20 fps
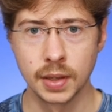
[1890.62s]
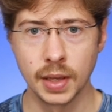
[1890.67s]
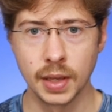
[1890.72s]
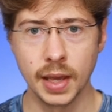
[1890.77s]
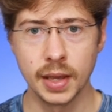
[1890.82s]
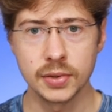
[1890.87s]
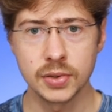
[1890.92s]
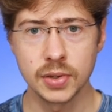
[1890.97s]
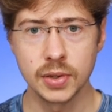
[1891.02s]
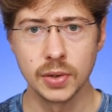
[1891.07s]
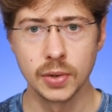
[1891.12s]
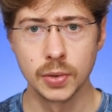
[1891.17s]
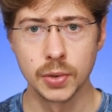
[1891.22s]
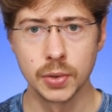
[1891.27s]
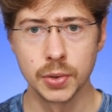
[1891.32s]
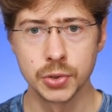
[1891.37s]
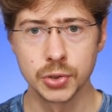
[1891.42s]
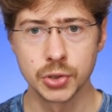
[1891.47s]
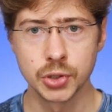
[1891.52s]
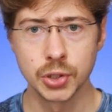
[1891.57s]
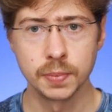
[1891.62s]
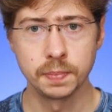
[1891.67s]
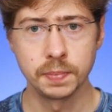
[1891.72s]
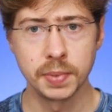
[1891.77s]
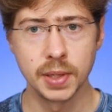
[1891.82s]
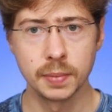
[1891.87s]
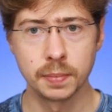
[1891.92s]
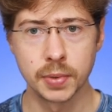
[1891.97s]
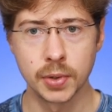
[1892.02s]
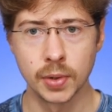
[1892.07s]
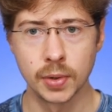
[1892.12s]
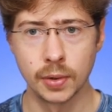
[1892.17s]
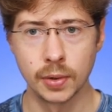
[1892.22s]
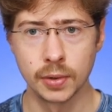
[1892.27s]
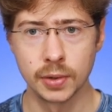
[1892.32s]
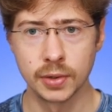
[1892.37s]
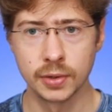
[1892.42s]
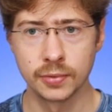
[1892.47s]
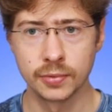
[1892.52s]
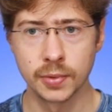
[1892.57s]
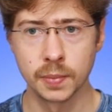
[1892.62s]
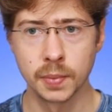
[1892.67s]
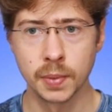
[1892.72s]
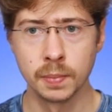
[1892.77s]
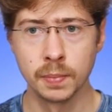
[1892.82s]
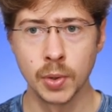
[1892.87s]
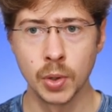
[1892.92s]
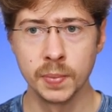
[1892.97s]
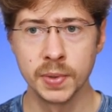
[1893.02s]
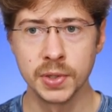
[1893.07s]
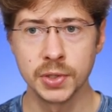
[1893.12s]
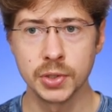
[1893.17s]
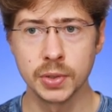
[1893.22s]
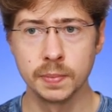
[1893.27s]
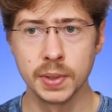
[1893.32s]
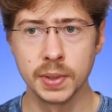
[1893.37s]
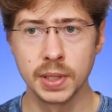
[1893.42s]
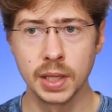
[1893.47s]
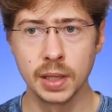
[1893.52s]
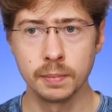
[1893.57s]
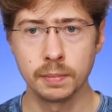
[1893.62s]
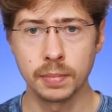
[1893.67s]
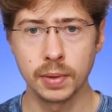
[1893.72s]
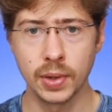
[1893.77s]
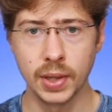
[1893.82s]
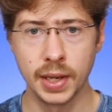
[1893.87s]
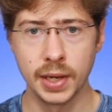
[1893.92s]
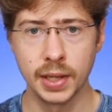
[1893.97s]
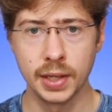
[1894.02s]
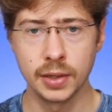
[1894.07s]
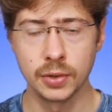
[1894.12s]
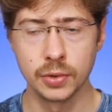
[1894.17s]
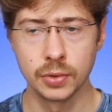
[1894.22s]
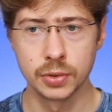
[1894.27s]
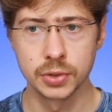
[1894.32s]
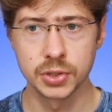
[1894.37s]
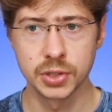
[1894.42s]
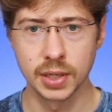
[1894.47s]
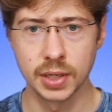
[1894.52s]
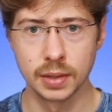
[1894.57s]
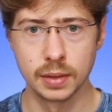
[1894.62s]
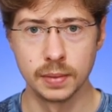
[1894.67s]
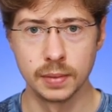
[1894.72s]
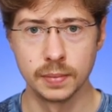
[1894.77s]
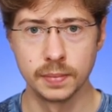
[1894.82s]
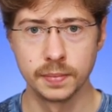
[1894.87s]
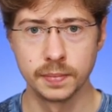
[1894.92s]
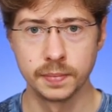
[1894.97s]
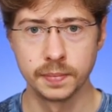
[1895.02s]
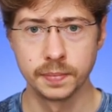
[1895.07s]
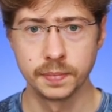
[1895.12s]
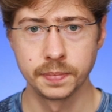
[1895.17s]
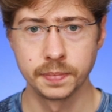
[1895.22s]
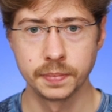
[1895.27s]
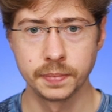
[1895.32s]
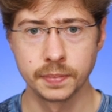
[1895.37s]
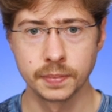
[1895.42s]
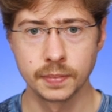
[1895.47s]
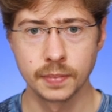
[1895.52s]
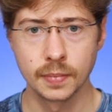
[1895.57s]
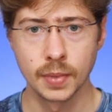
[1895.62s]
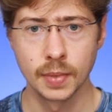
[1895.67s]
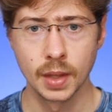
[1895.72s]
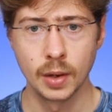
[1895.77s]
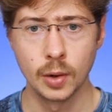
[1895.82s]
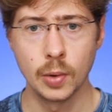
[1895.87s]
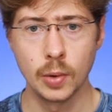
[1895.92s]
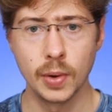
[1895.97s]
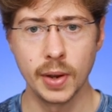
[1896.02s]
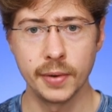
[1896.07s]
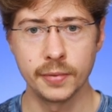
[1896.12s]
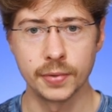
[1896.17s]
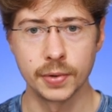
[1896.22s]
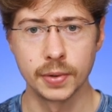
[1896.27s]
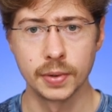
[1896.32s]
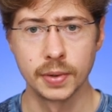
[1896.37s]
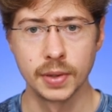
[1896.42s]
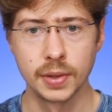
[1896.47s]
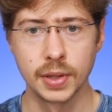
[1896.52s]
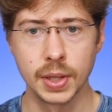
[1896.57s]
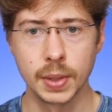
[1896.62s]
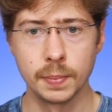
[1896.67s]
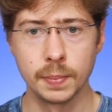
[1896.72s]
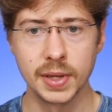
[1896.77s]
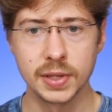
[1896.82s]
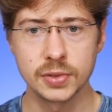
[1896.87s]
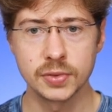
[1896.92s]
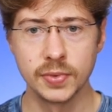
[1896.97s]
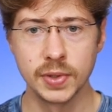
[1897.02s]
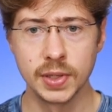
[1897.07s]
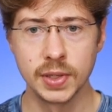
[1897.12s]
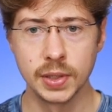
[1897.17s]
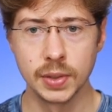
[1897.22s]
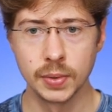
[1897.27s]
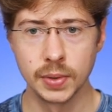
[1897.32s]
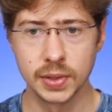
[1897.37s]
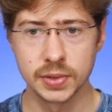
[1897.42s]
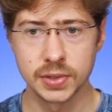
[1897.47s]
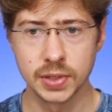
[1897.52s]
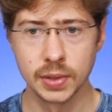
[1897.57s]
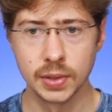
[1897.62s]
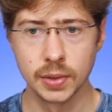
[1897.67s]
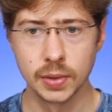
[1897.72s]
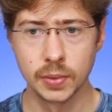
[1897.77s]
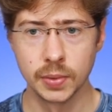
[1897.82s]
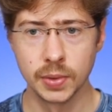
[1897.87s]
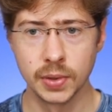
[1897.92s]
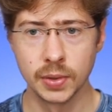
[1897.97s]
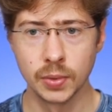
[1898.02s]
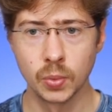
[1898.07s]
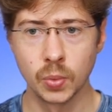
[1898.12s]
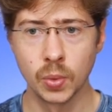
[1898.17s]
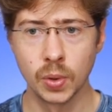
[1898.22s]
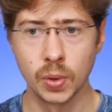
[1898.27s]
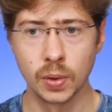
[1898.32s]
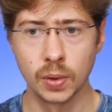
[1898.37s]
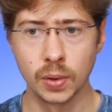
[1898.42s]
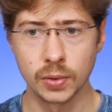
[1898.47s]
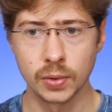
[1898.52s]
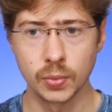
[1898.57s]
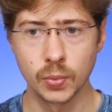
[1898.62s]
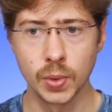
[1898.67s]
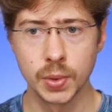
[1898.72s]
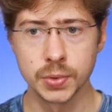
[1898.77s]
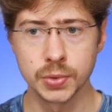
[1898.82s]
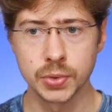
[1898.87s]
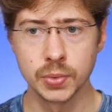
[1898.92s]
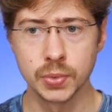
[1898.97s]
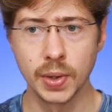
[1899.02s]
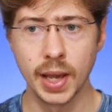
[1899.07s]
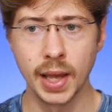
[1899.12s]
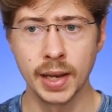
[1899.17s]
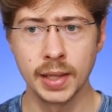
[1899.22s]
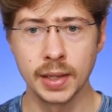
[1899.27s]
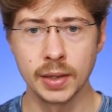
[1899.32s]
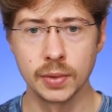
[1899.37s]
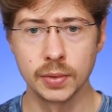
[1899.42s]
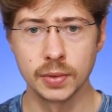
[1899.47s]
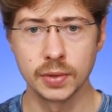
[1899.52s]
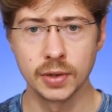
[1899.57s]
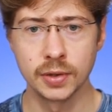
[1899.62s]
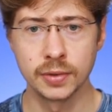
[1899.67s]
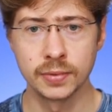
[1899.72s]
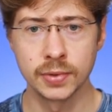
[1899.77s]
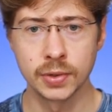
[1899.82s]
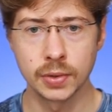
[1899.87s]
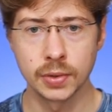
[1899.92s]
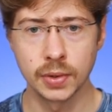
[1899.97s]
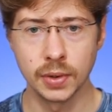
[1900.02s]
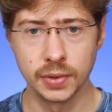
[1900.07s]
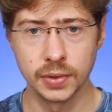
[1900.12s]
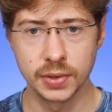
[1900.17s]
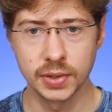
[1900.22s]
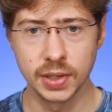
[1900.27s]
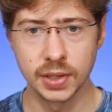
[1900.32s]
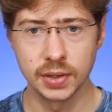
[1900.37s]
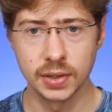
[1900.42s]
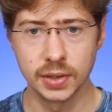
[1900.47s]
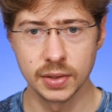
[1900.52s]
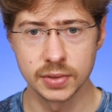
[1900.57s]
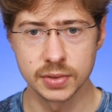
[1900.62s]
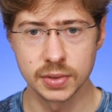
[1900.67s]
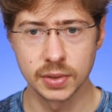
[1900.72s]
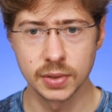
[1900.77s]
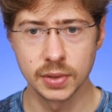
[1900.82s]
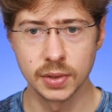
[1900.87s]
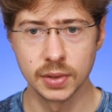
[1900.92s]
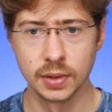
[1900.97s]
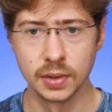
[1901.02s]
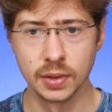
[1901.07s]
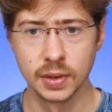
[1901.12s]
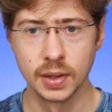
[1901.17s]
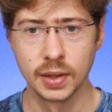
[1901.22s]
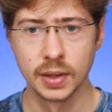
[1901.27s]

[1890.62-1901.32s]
SEO should be a priority from the moment you begin planning your channel. However, the best video SEO in the world won't do any good if your content isn't good.